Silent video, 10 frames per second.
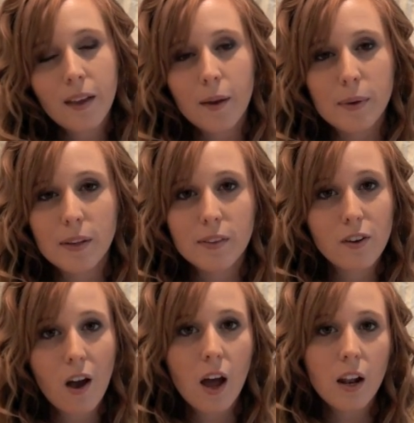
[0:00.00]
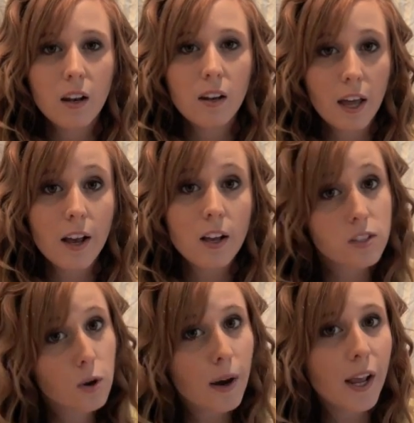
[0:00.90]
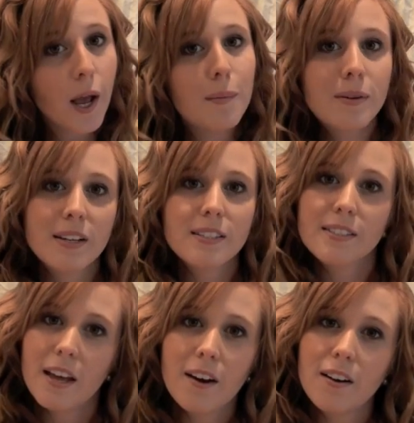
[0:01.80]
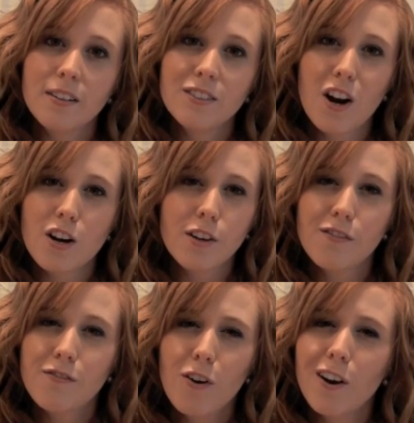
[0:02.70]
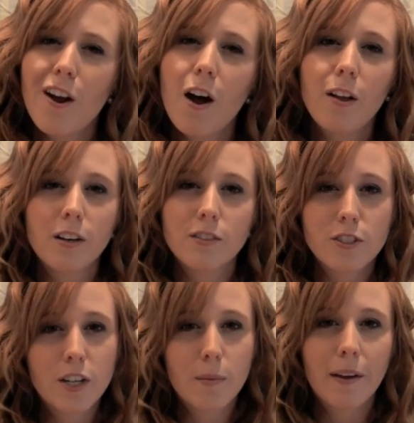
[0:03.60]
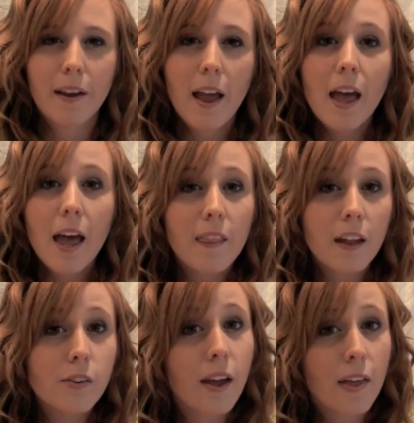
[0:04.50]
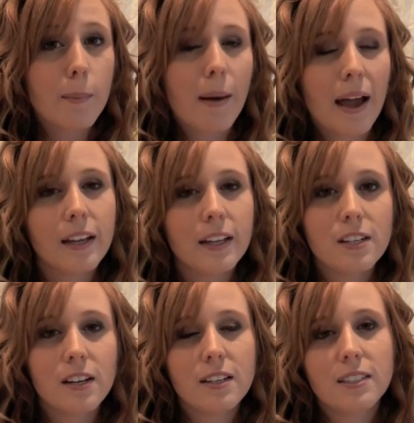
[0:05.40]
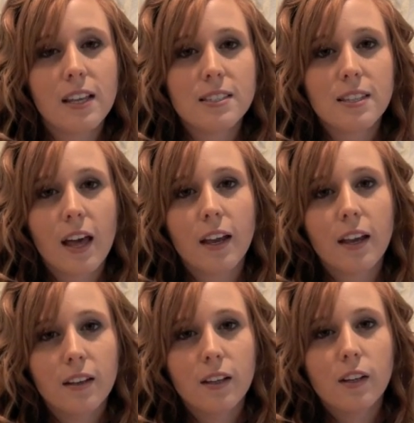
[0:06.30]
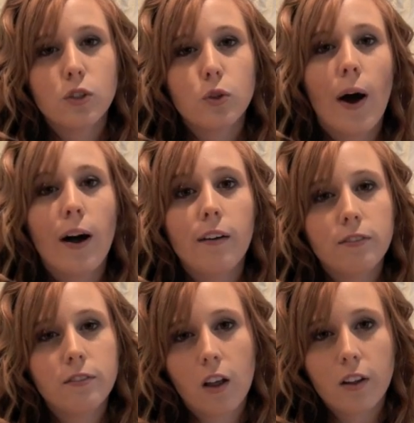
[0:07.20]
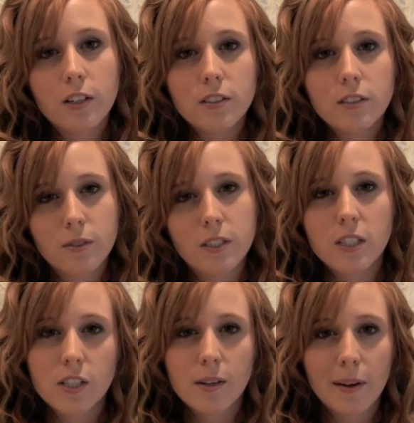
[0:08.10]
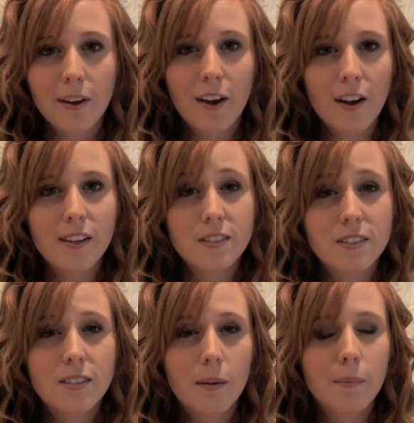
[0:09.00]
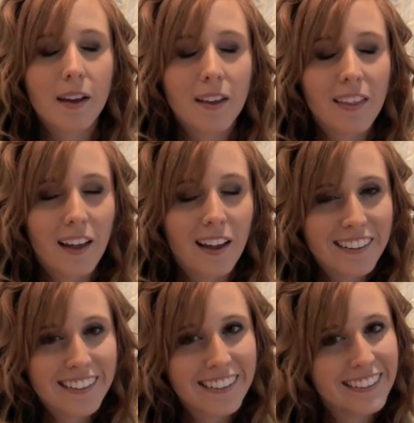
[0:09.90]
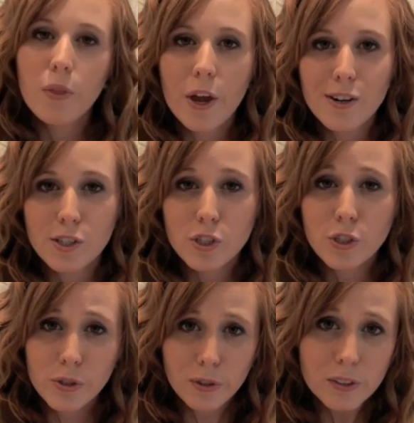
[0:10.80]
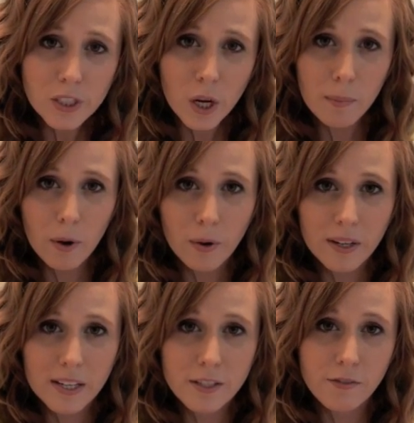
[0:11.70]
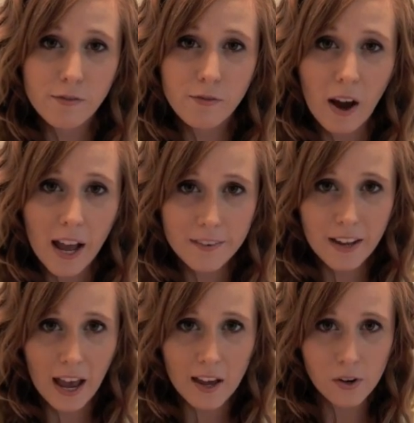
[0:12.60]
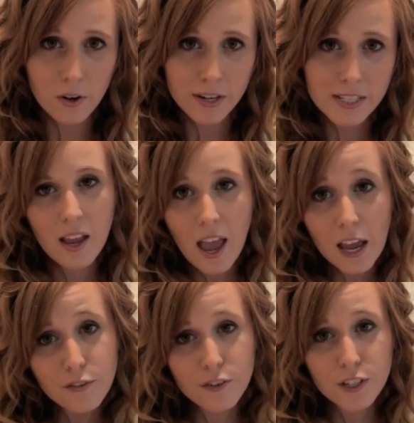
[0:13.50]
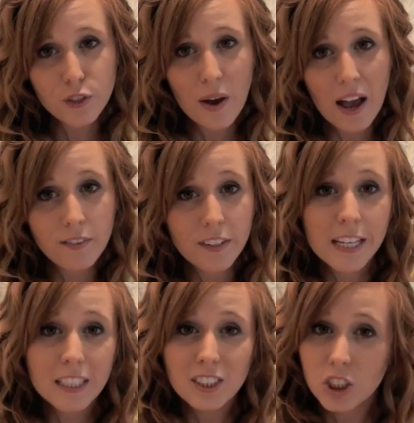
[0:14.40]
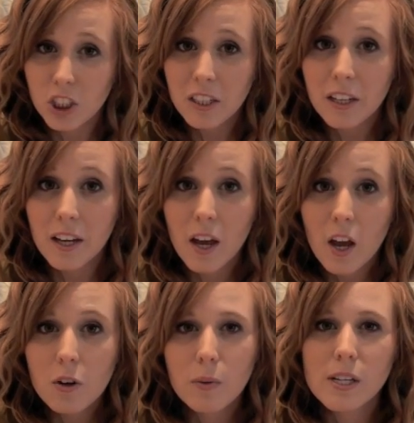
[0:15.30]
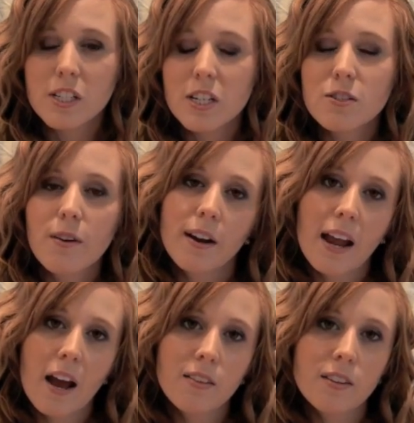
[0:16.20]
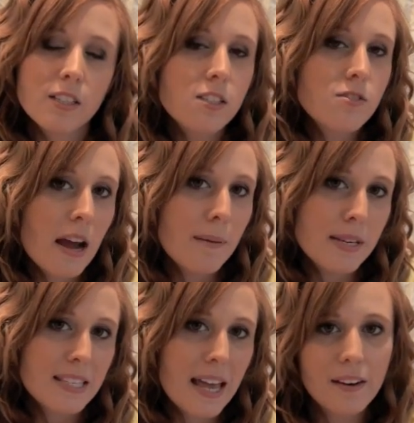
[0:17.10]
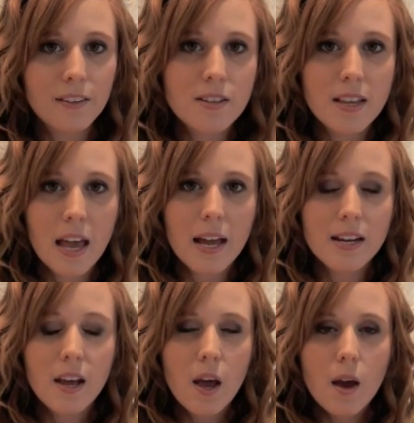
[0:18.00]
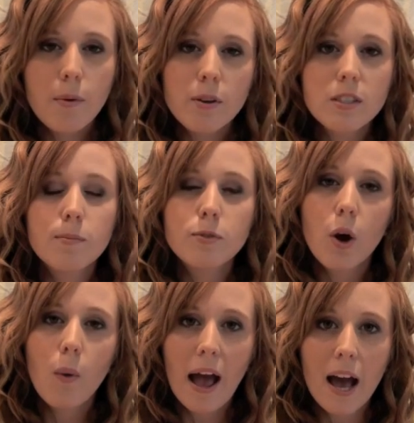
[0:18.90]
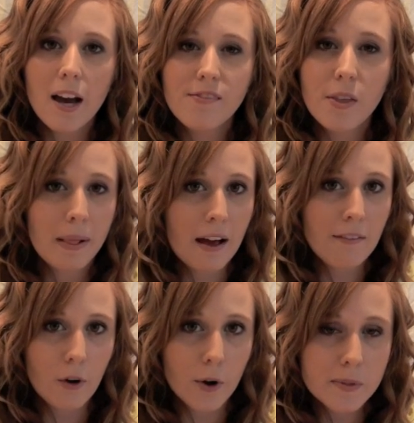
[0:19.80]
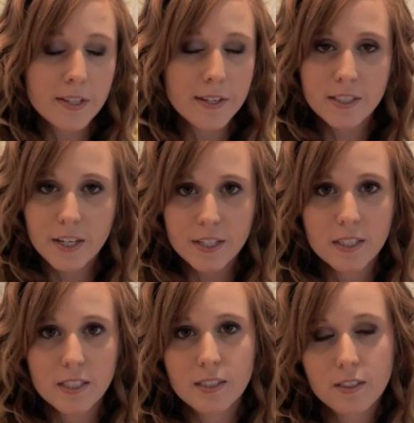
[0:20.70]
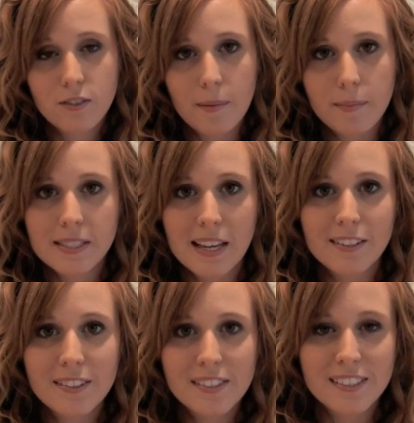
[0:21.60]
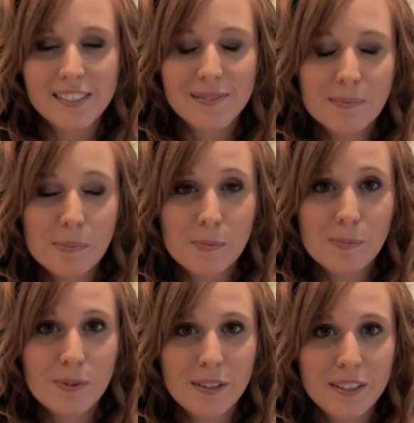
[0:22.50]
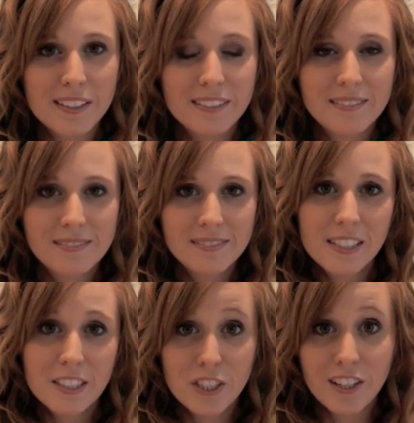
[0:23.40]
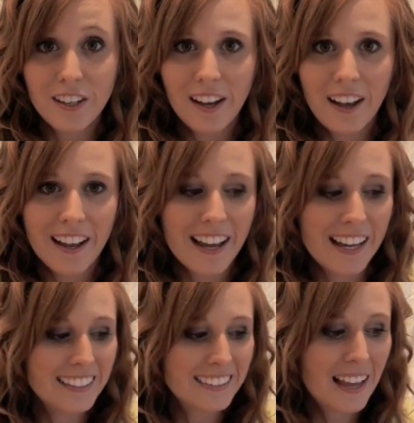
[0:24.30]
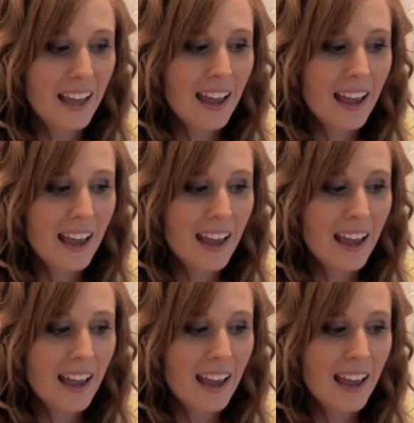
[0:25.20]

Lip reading: I mean, they're not like so many companies that are charging $40 for shipping, and then you get the package and it says like $12 was the shipping cost or something like that. Their shoes are broken into 5 categories, and first you have heel chic, which is right now the strappy sandals, and most of them don't have the platforms, they're just strappy sandals and really chic, I guess.